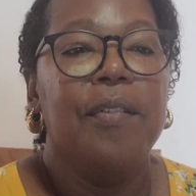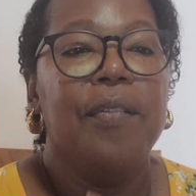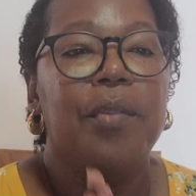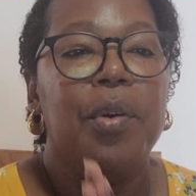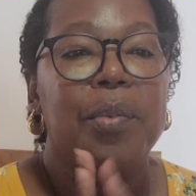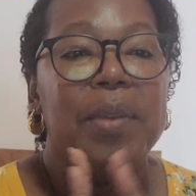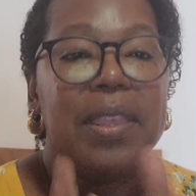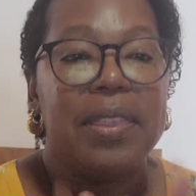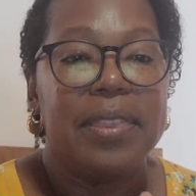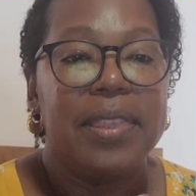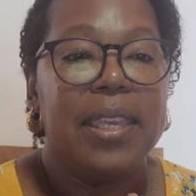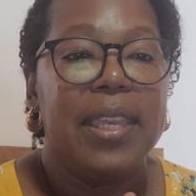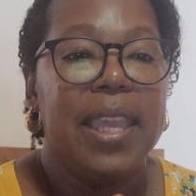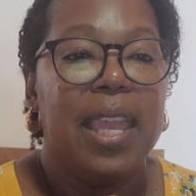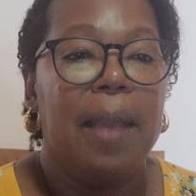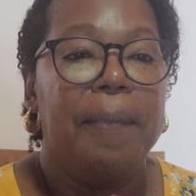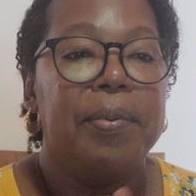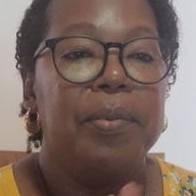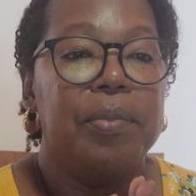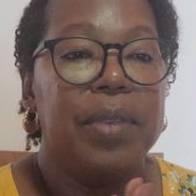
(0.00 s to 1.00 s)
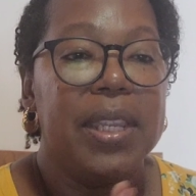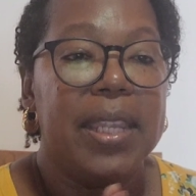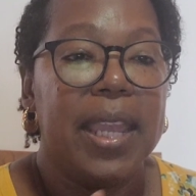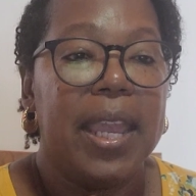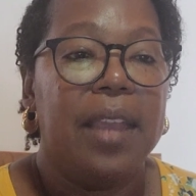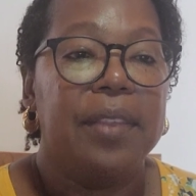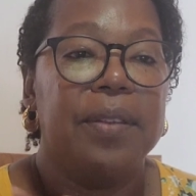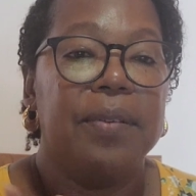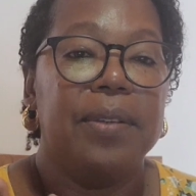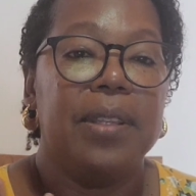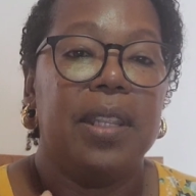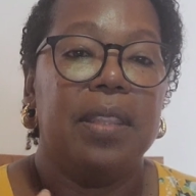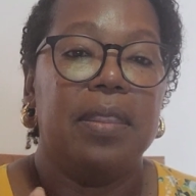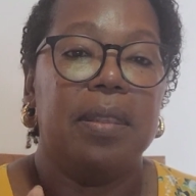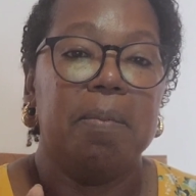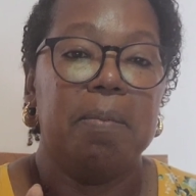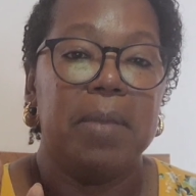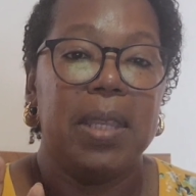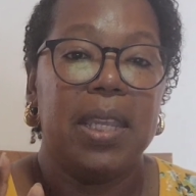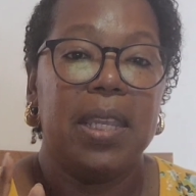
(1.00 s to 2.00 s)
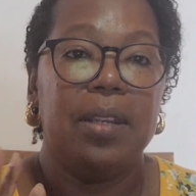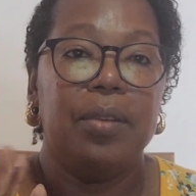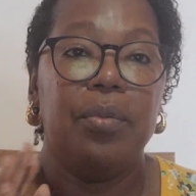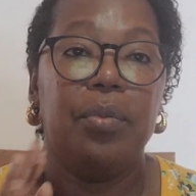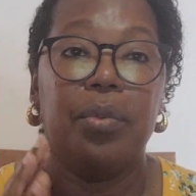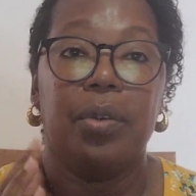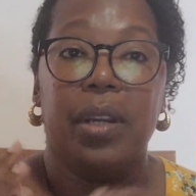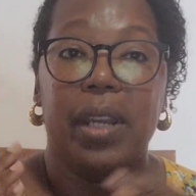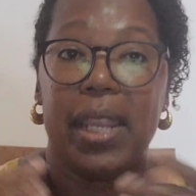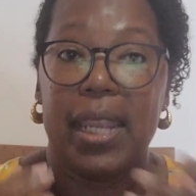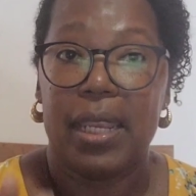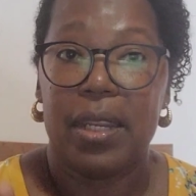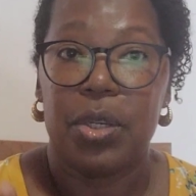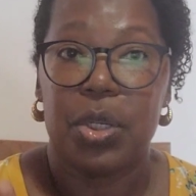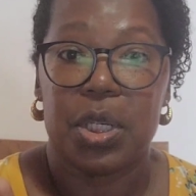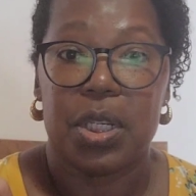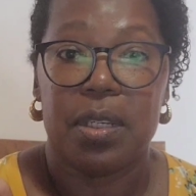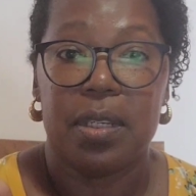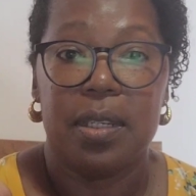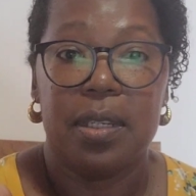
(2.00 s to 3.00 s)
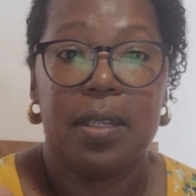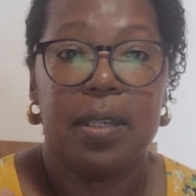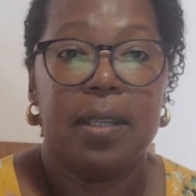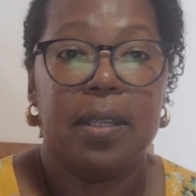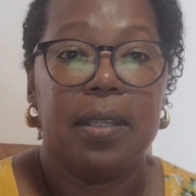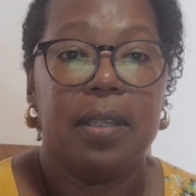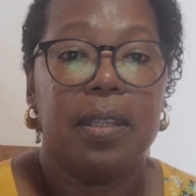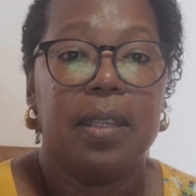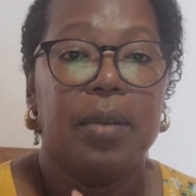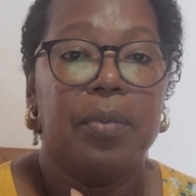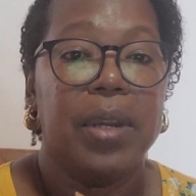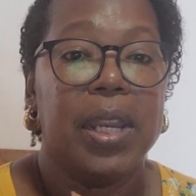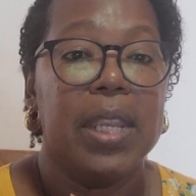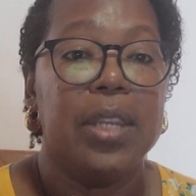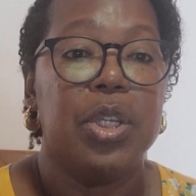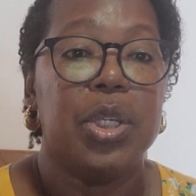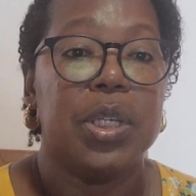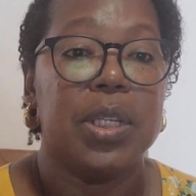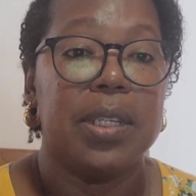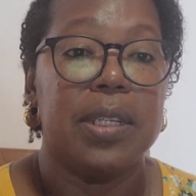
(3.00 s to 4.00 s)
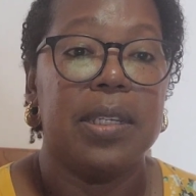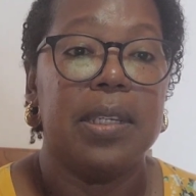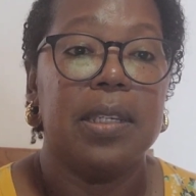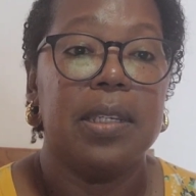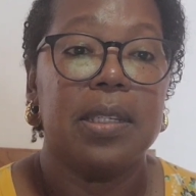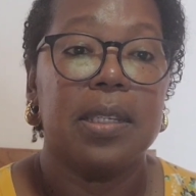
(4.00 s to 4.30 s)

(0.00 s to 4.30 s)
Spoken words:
what we think happened, we gathered that the men were Haitian. They were Haitian.